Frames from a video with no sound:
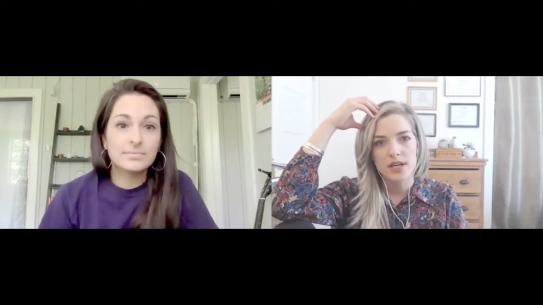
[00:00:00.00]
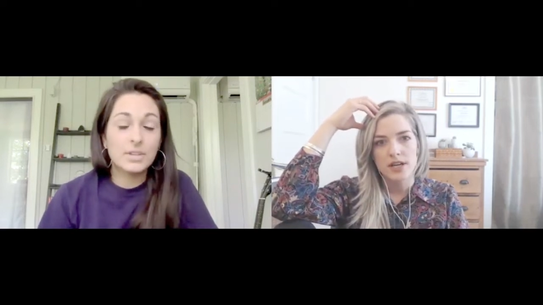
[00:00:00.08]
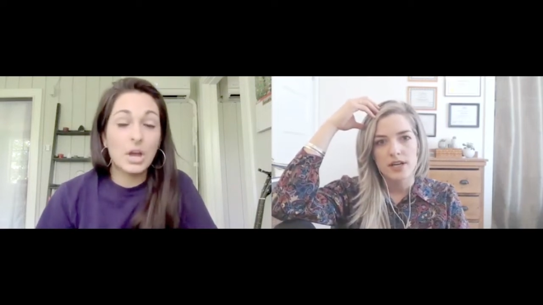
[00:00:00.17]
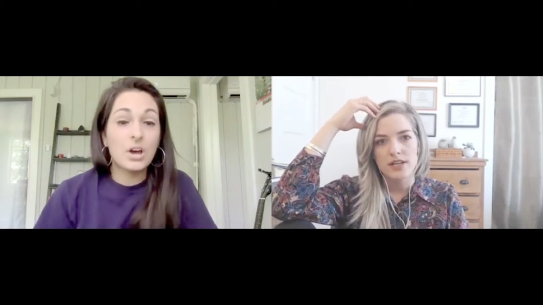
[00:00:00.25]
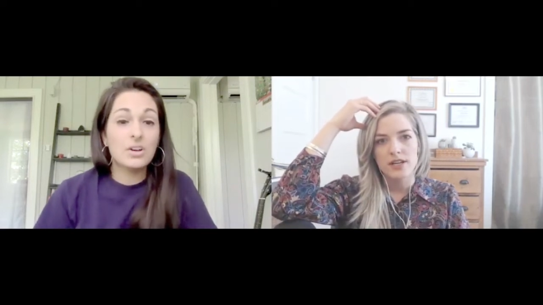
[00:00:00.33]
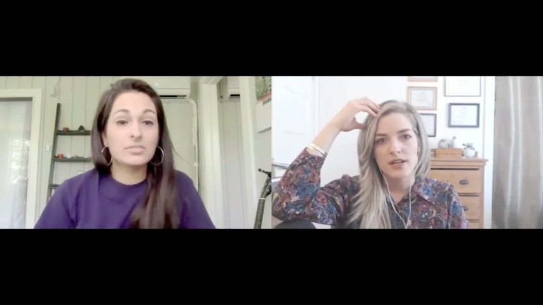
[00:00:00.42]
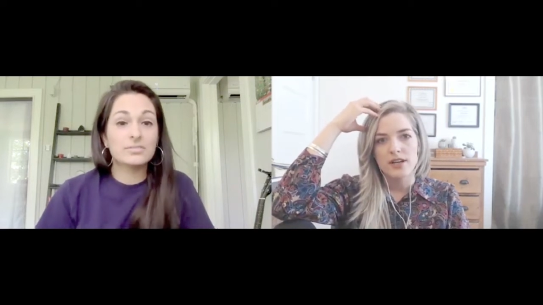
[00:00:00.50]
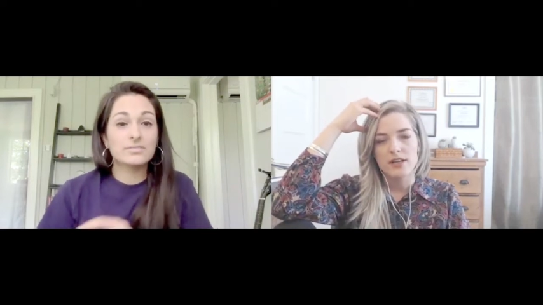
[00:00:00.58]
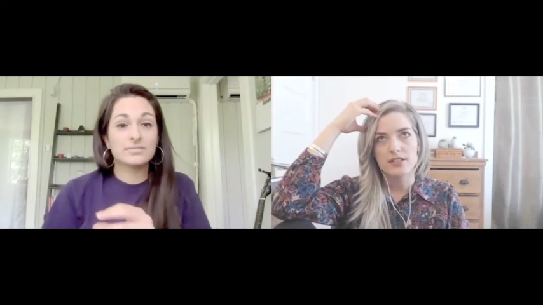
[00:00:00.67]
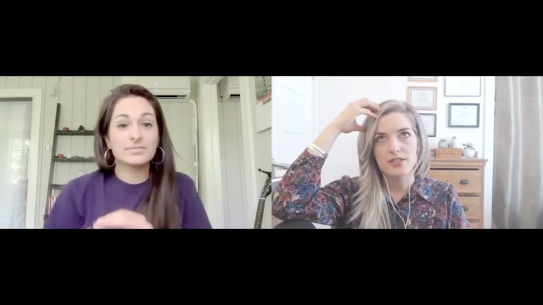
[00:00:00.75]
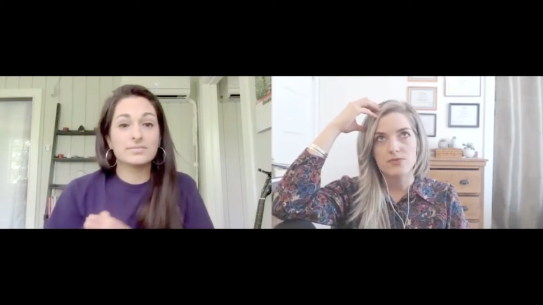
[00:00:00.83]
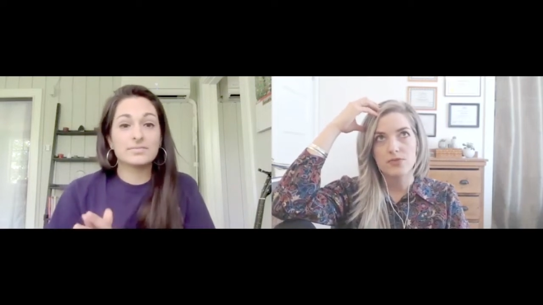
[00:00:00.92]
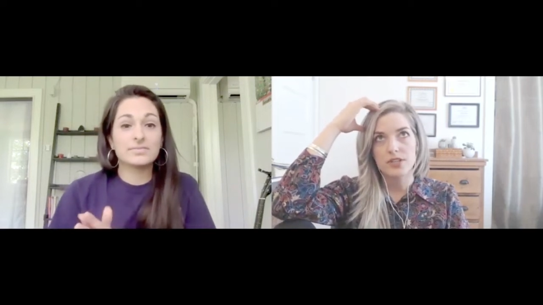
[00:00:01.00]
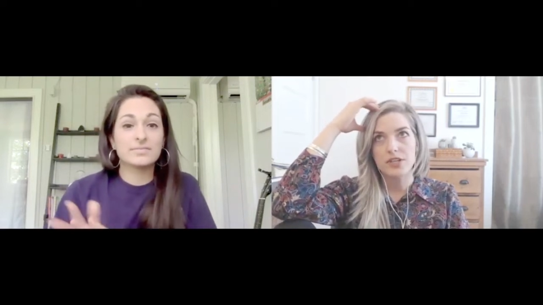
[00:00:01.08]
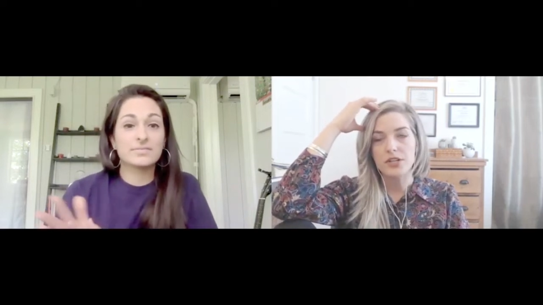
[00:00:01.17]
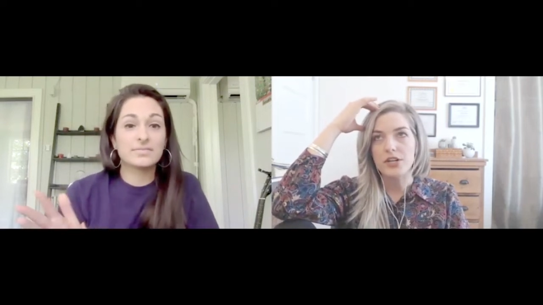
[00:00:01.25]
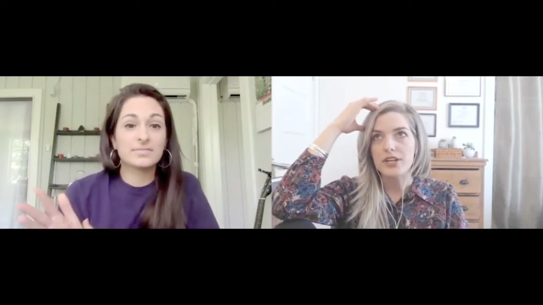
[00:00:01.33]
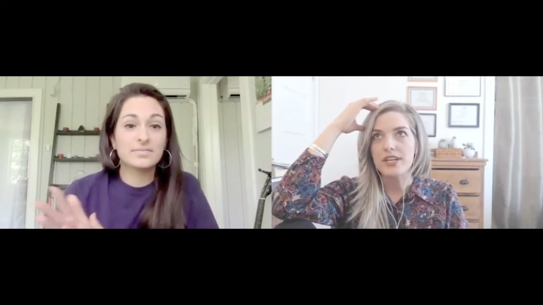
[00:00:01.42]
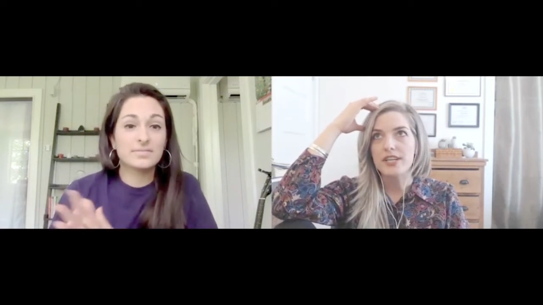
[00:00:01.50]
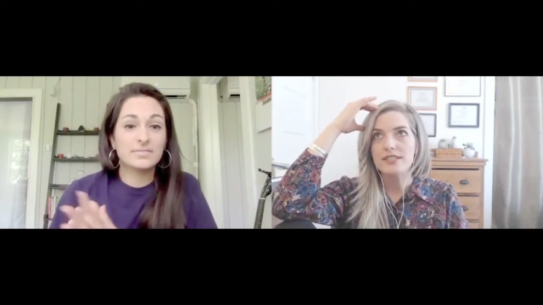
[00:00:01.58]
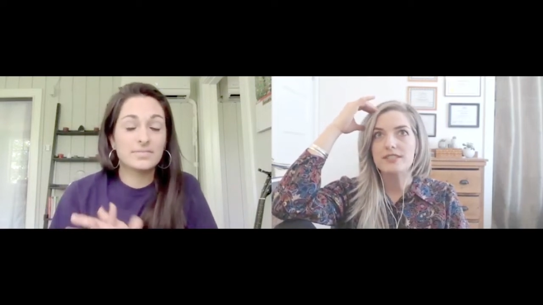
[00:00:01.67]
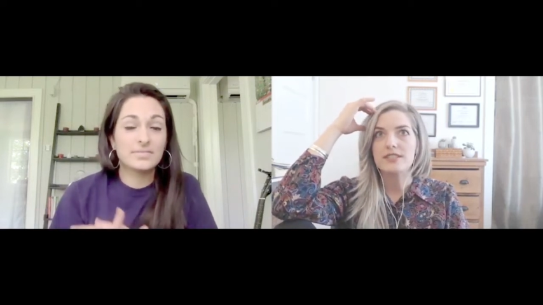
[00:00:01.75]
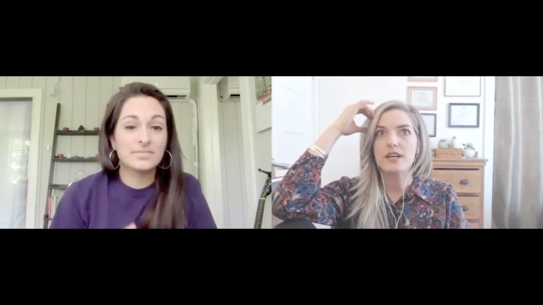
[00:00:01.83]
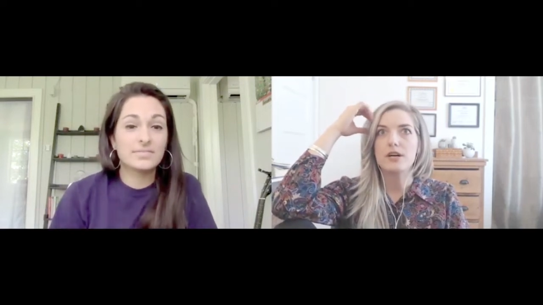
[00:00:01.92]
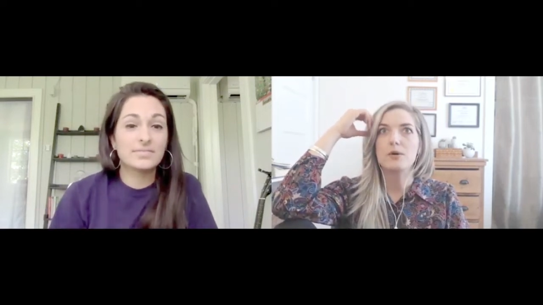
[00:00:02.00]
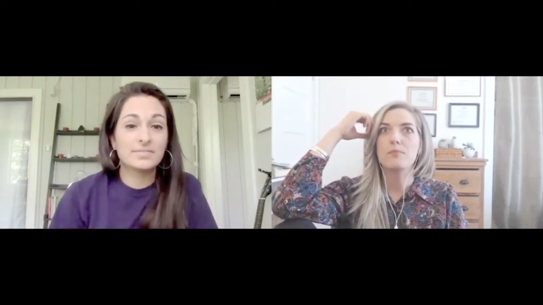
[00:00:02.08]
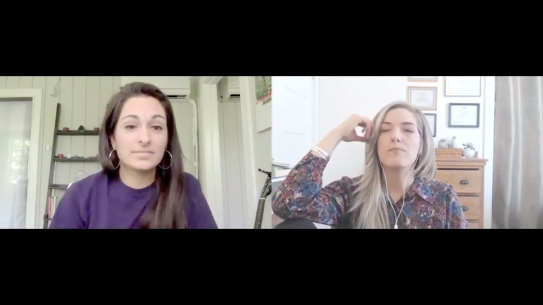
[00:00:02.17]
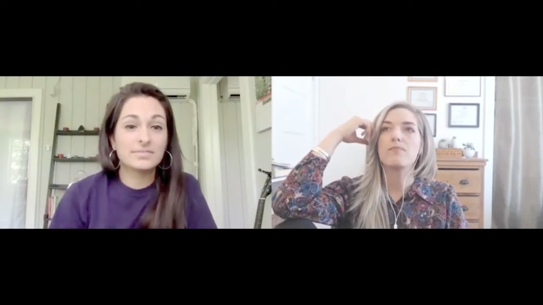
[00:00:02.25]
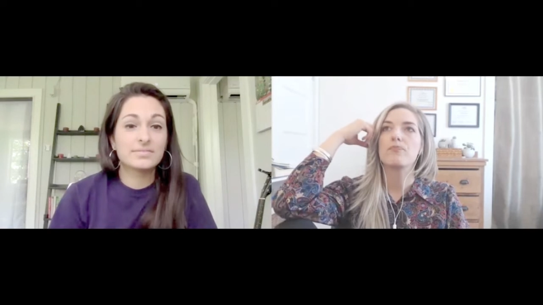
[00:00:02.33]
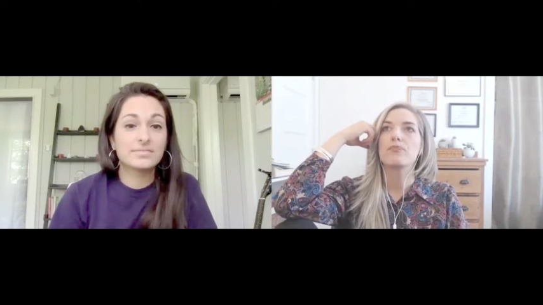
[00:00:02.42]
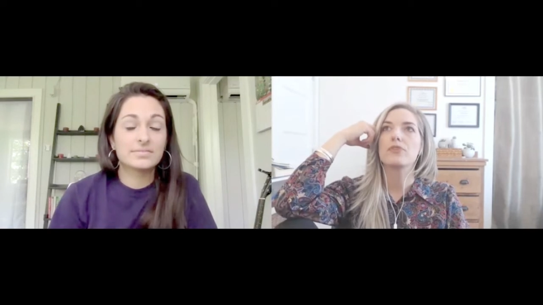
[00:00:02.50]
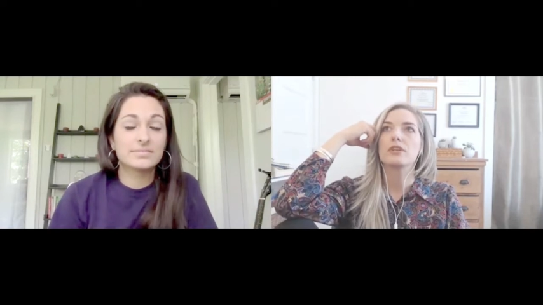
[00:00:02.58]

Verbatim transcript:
Speaker 1: No, it's really good. It's um,